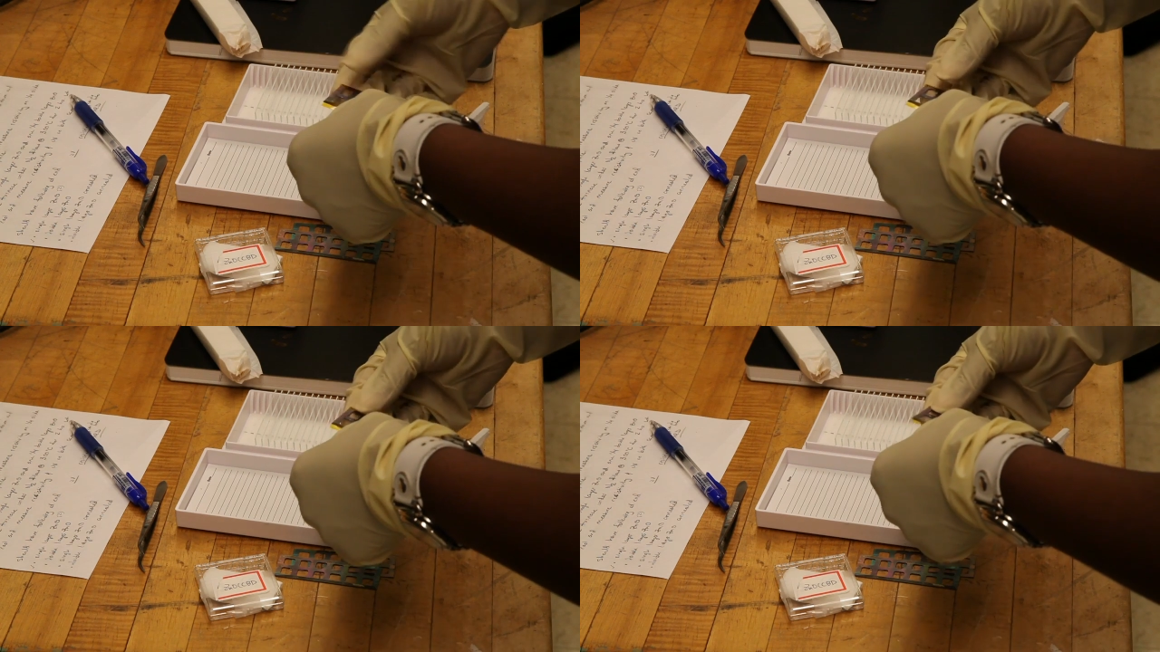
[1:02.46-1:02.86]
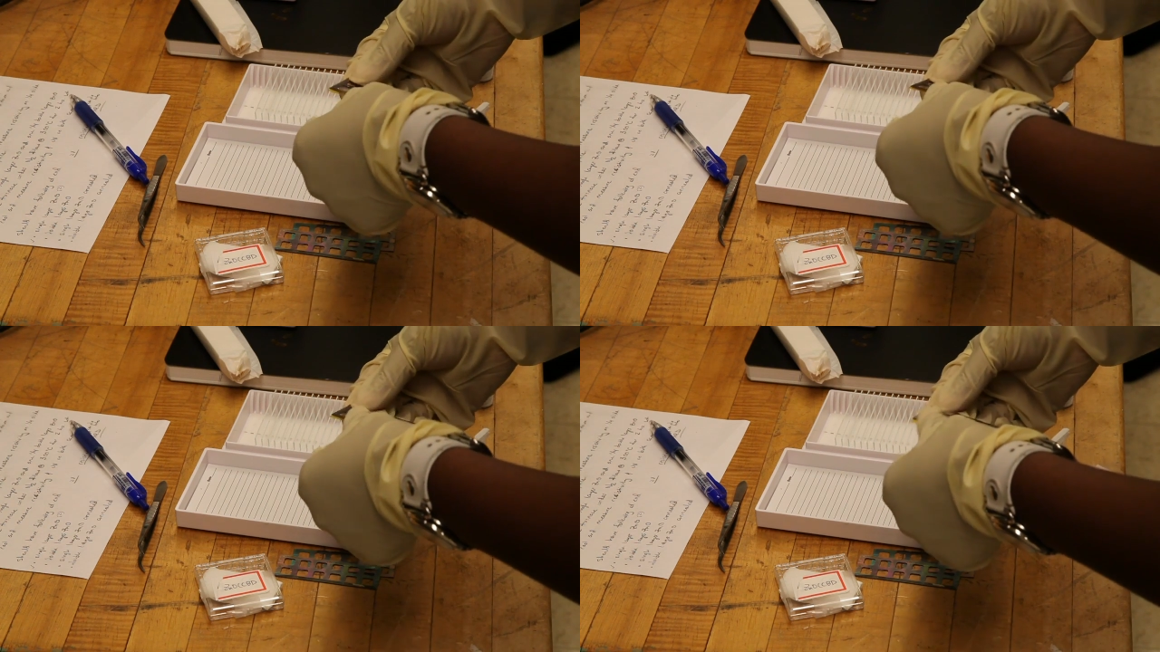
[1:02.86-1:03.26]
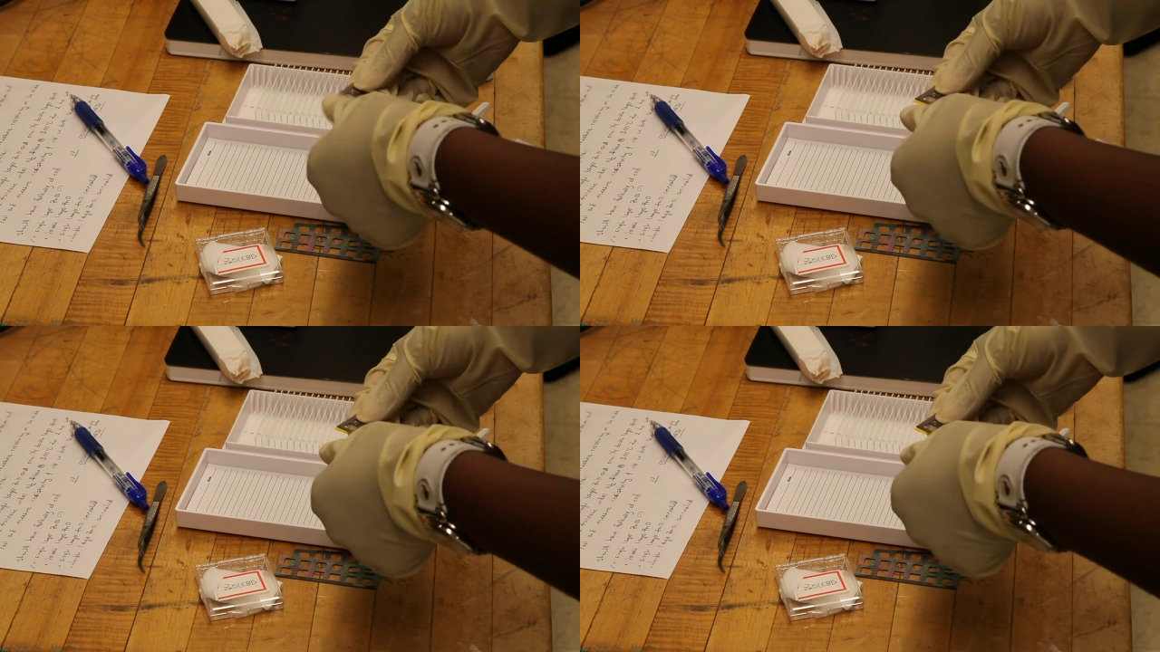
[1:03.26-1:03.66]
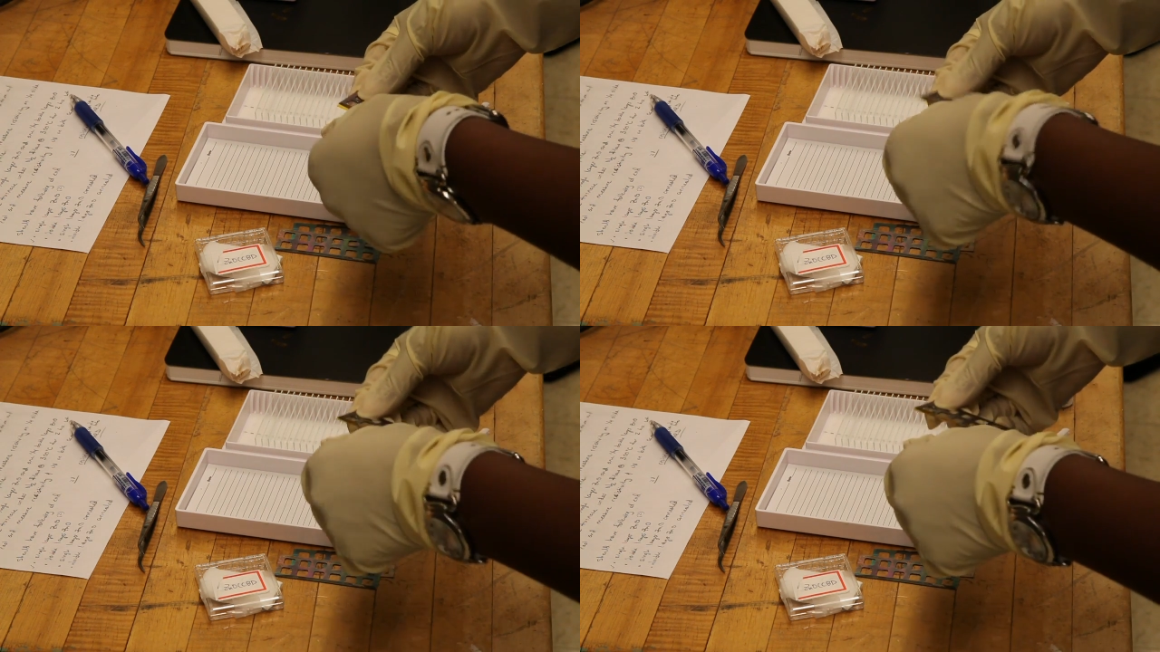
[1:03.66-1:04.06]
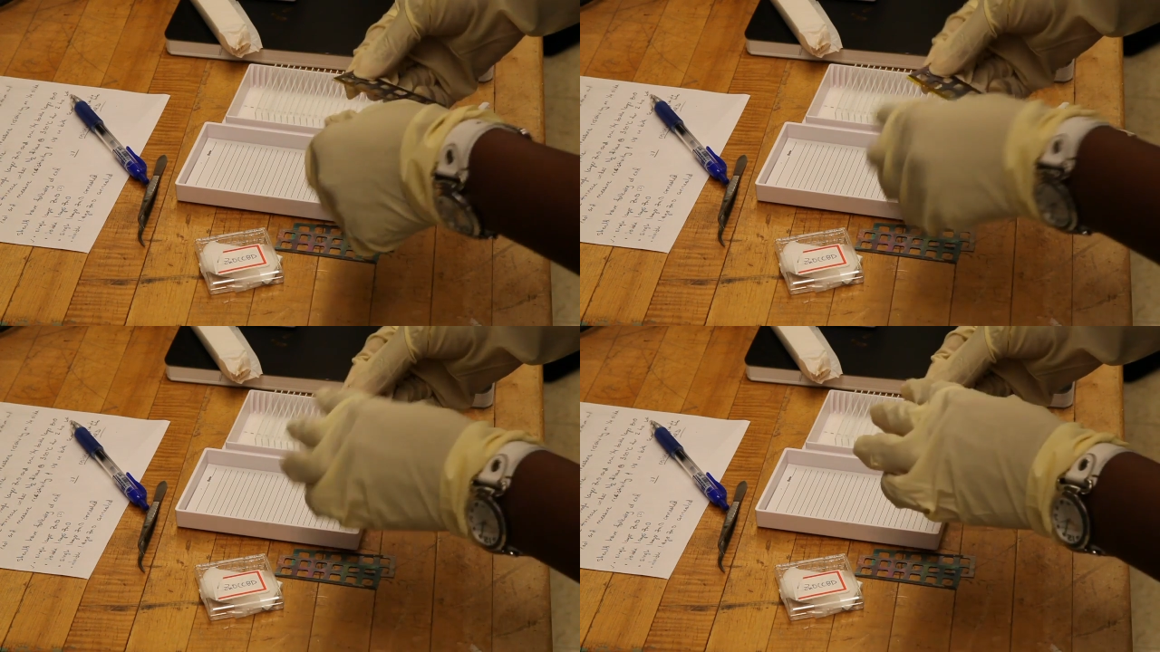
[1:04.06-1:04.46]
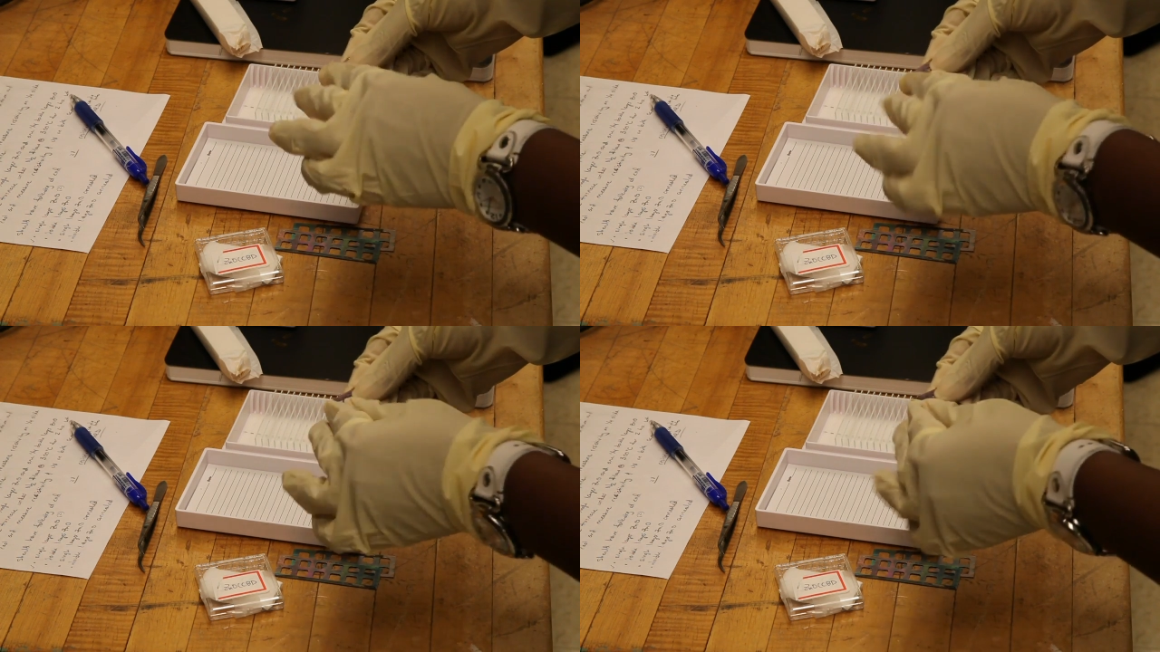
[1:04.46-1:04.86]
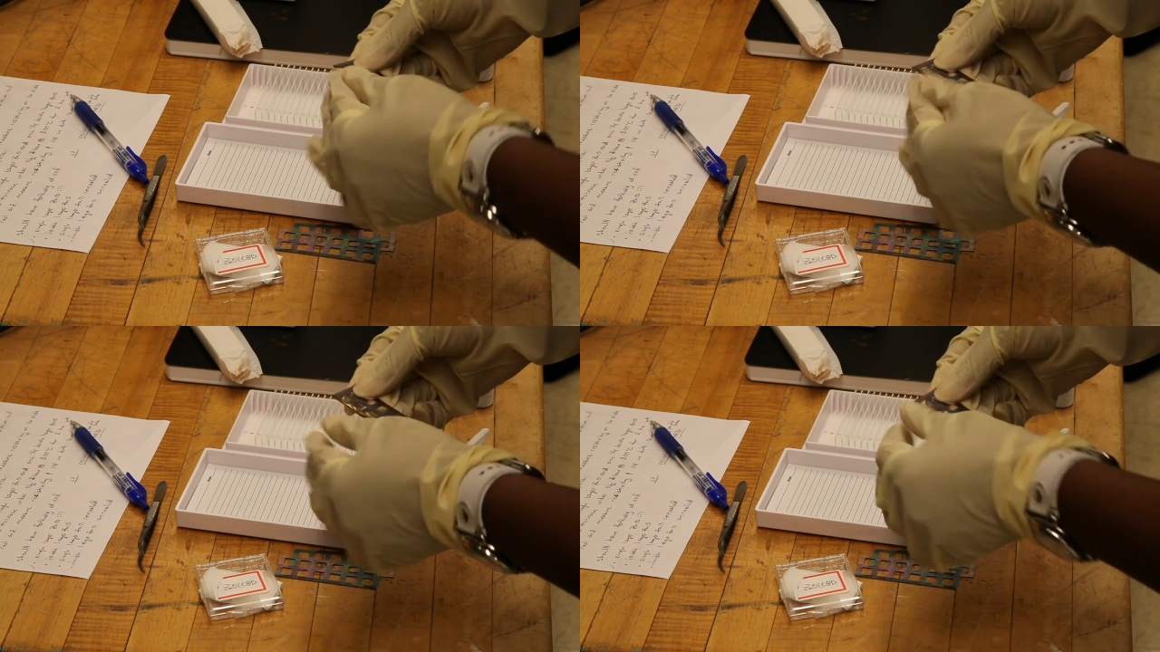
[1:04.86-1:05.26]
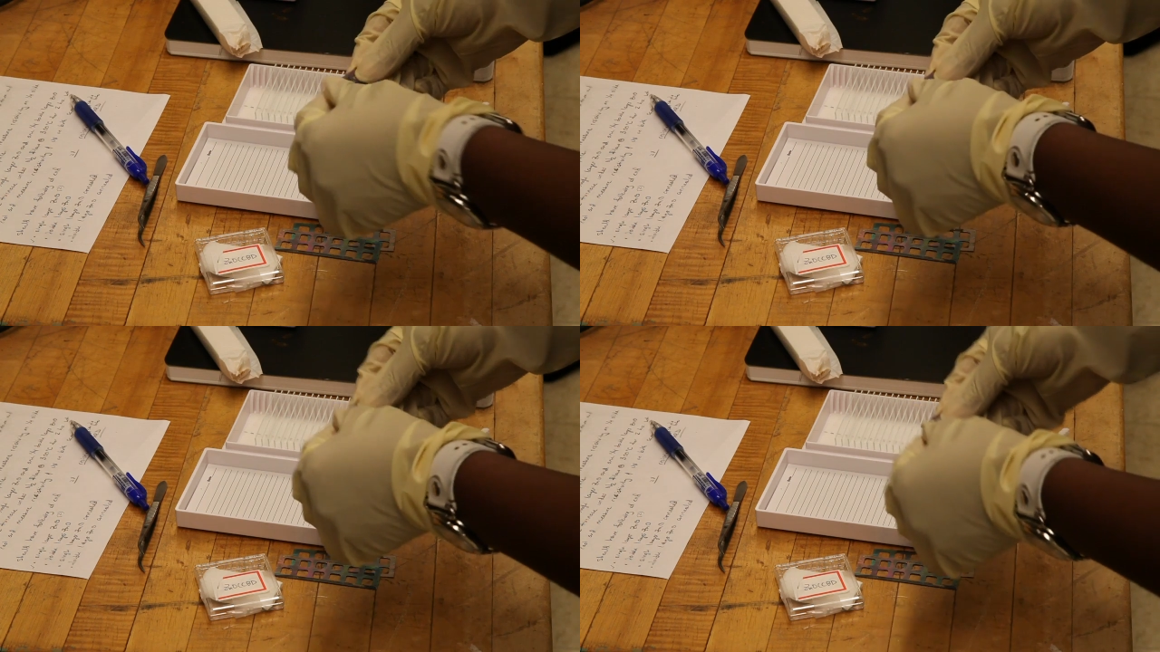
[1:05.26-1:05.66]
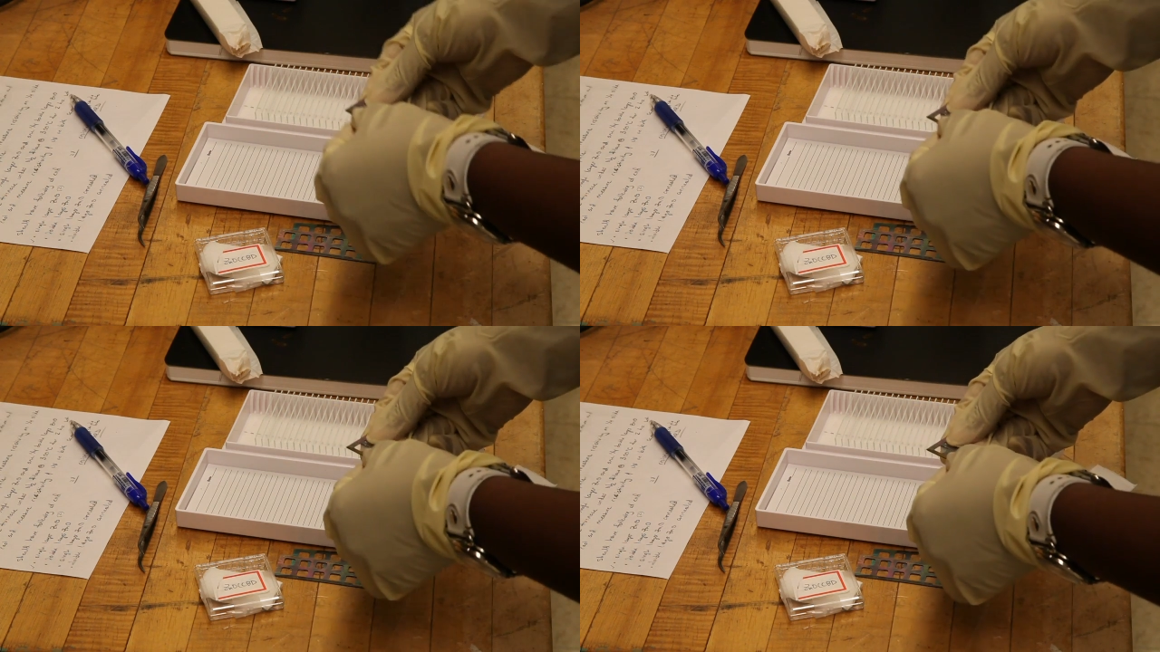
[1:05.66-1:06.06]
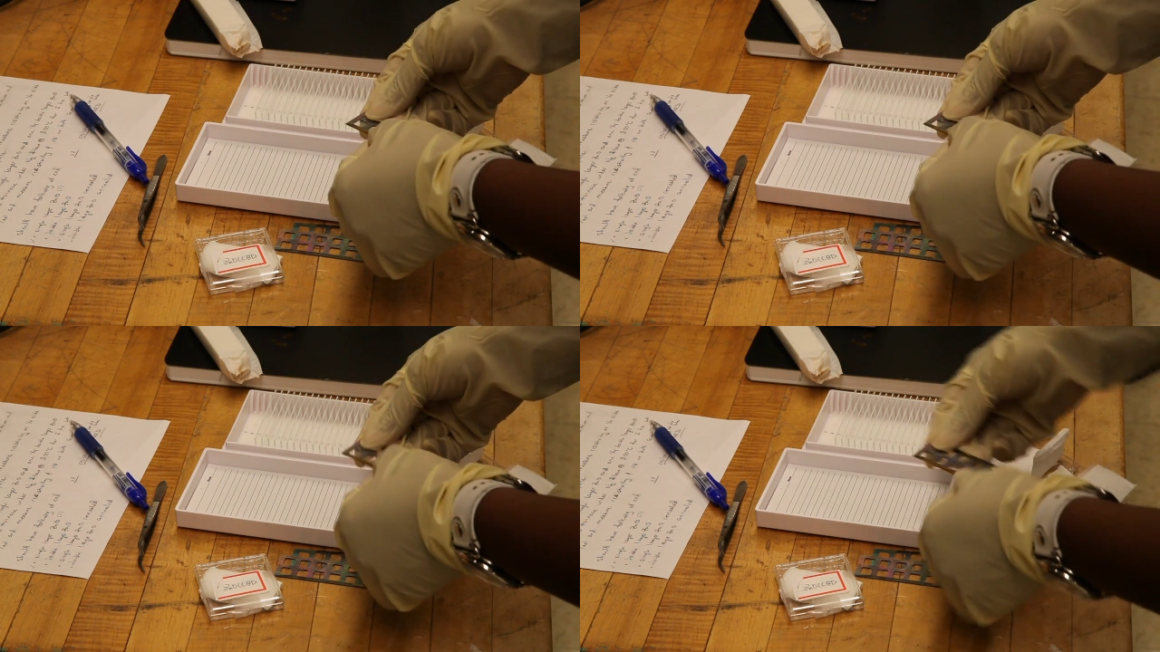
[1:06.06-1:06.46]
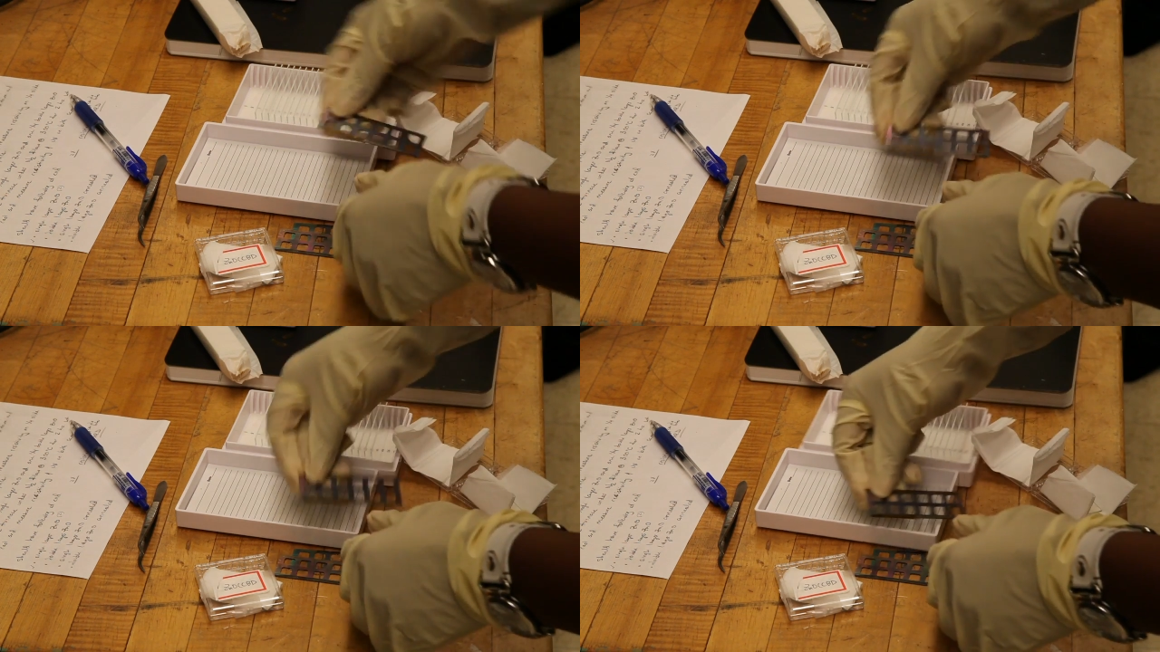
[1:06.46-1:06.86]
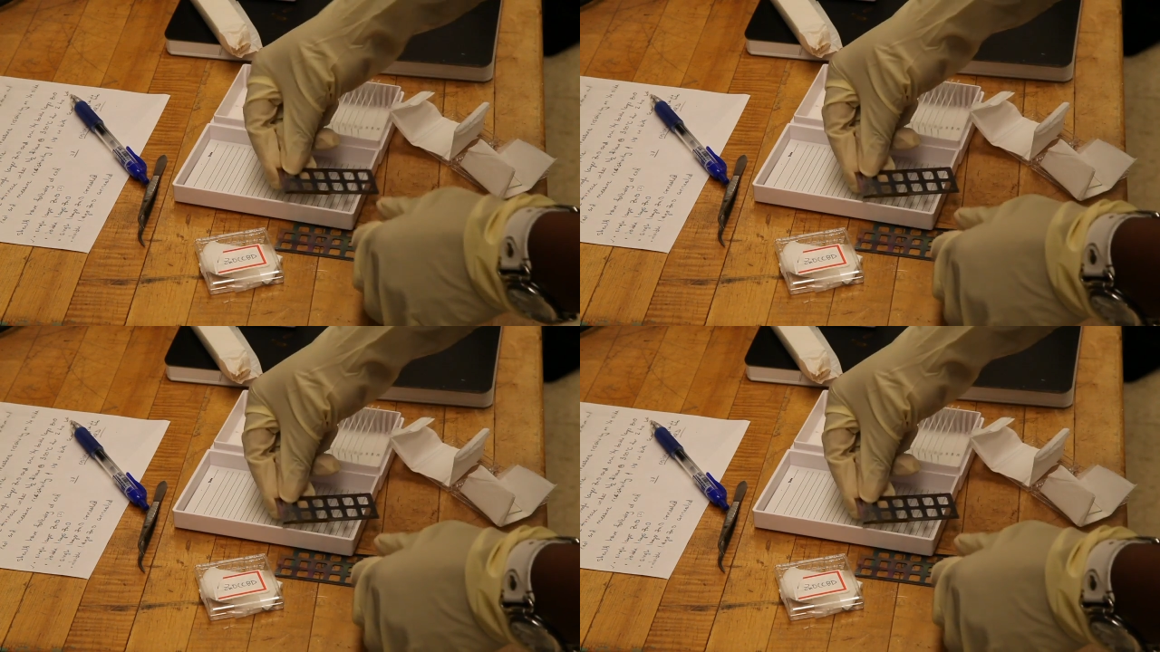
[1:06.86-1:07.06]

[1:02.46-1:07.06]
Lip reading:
[unreadable: no face in view]